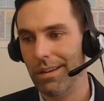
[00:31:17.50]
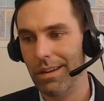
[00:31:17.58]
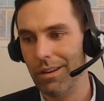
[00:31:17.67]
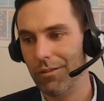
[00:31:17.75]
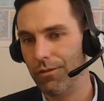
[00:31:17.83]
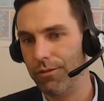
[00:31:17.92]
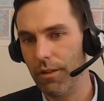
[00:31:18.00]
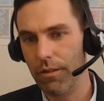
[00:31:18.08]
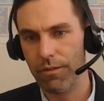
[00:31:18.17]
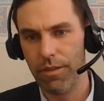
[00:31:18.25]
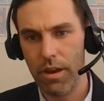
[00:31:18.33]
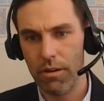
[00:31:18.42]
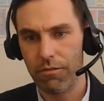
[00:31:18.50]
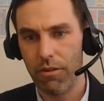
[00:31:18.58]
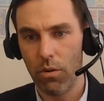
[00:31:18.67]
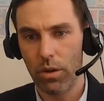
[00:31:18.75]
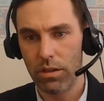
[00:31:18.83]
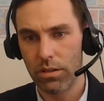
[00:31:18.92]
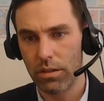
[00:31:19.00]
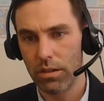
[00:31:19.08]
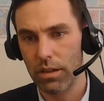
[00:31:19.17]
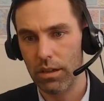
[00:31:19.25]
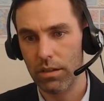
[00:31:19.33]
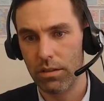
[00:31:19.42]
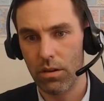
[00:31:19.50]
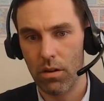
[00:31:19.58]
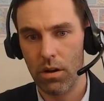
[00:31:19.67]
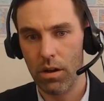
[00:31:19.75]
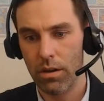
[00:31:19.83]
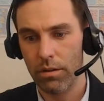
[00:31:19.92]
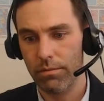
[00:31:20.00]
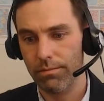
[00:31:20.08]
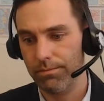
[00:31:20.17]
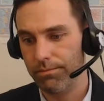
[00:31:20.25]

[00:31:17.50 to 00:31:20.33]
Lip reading: if their focus is on